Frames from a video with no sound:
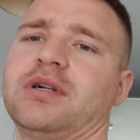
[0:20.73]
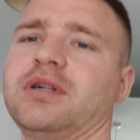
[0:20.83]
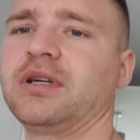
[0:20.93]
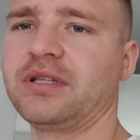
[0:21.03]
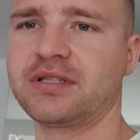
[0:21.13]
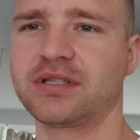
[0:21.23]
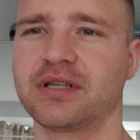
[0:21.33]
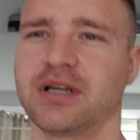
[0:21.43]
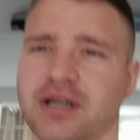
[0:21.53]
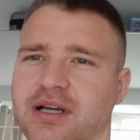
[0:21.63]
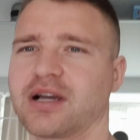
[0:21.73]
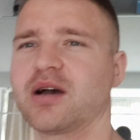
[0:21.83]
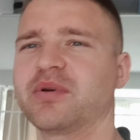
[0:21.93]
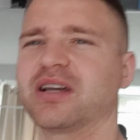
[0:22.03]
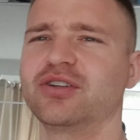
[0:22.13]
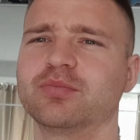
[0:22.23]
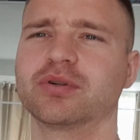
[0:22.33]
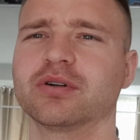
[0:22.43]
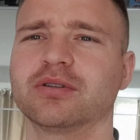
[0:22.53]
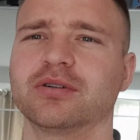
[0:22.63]
It's coming a new
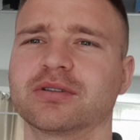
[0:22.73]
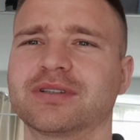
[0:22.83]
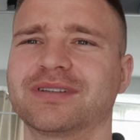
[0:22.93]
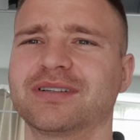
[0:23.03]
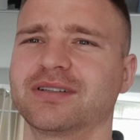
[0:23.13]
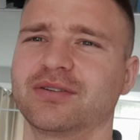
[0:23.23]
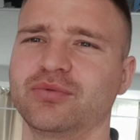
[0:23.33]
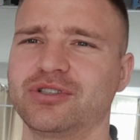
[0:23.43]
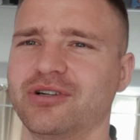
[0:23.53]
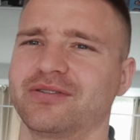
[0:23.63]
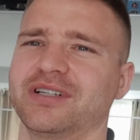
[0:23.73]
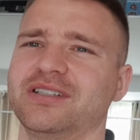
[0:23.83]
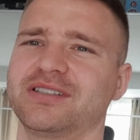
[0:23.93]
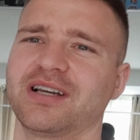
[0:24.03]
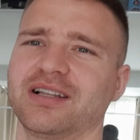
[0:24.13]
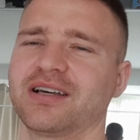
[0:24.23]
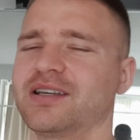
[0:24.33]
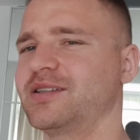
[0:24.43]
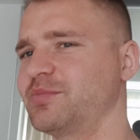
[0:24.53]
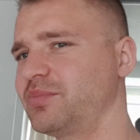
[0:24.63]
product which I already sold.
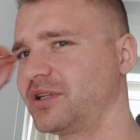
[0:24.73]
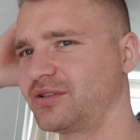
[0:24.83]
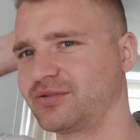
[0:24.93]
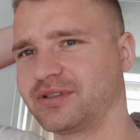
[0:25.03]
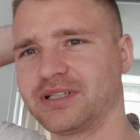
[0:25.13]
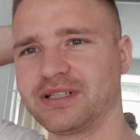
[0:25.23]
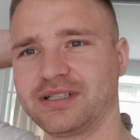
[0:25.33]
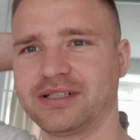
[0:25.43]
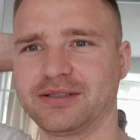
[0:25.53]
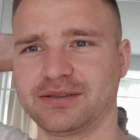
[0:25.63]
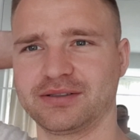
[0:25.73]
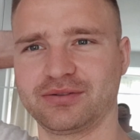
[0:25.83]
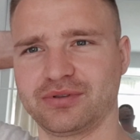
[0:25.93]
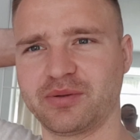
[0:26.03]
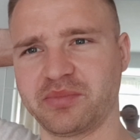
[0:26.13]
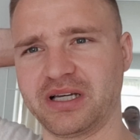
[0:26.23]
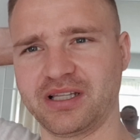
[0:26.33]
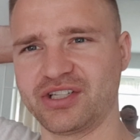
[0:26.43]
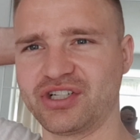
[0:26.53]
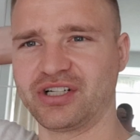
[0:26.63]
I speak to the
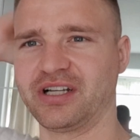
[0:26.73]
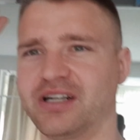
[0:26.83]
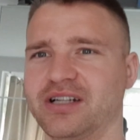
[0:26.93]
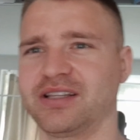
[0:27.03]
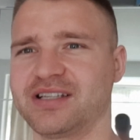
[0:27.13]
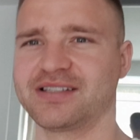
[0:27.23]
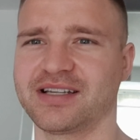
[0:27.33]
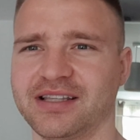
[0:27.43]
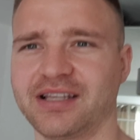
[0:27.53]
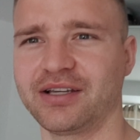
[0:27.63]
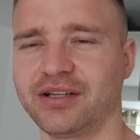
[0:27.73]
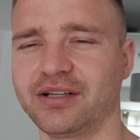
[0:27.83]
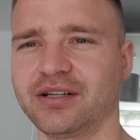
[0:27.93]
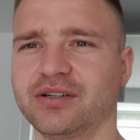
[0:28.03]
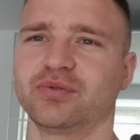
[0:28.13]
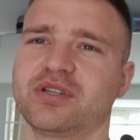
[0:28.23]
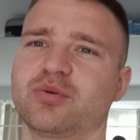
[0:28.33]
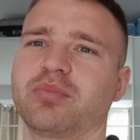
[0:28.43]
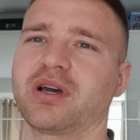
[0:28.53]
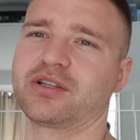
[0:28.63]
manager there, and they say they
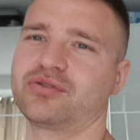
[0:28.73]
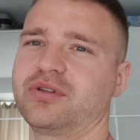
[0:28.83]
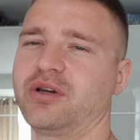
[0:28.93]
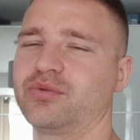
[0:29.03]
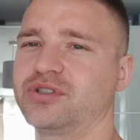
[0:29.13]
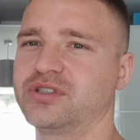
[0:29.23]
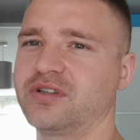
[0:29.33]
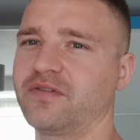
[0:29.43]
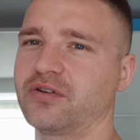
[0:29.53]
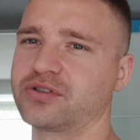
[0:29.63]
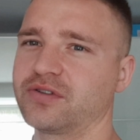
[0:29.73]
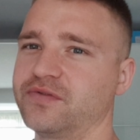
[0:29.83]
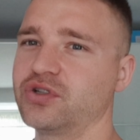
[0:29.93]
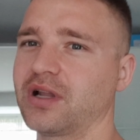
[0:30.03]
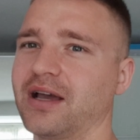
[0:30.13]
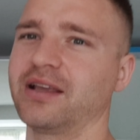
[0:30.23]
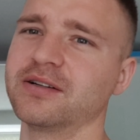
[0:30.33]
resupply today, which is the 1st of July.